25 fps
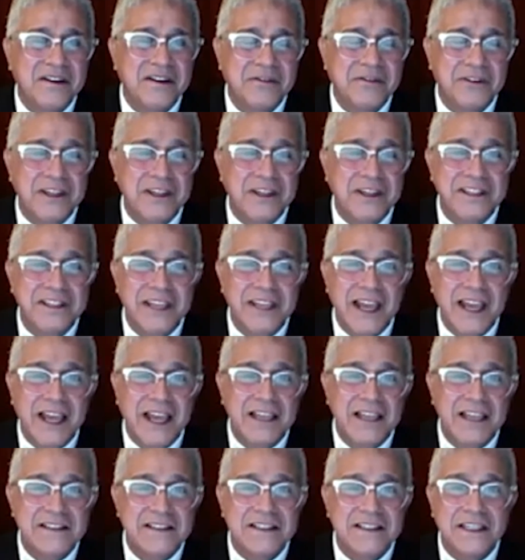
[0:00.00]

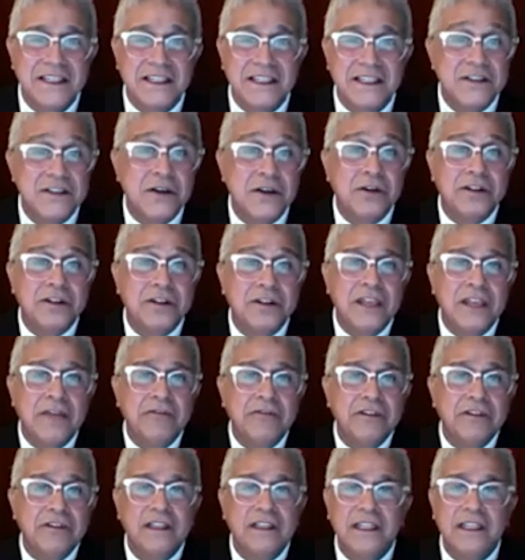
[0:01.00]
Fantastic. So
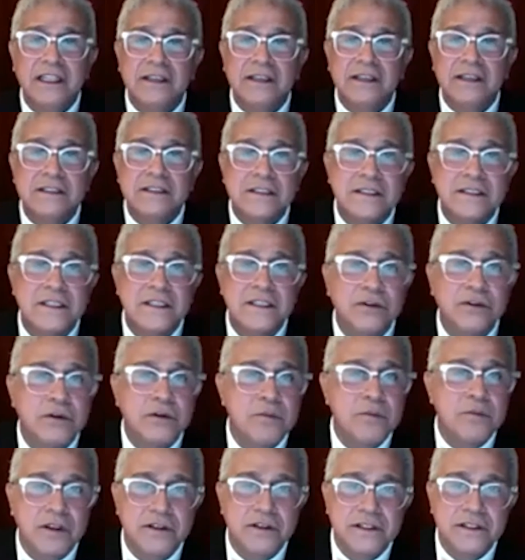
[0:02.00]
definitely Zero
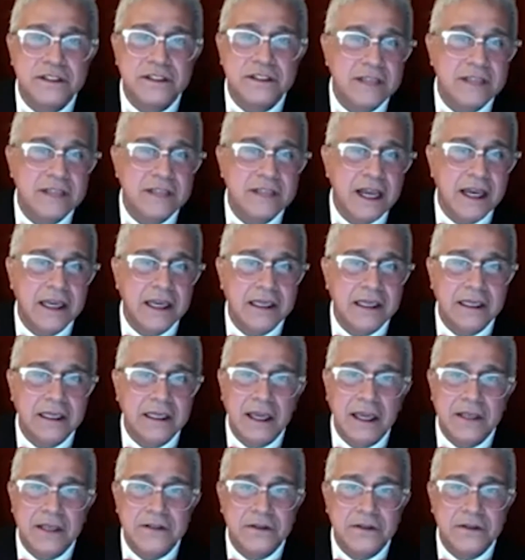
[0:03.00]
Mothers Die
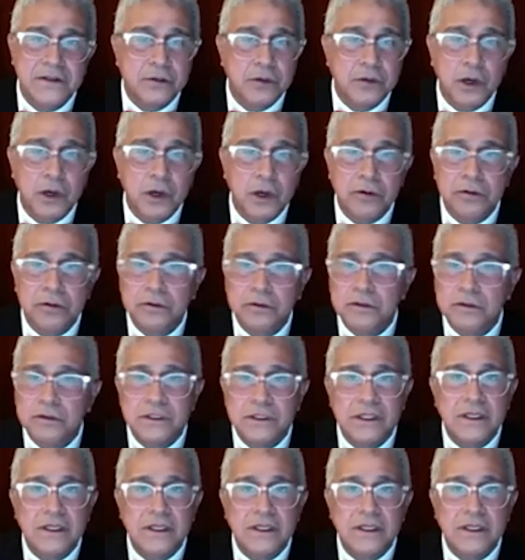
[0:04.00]
has grown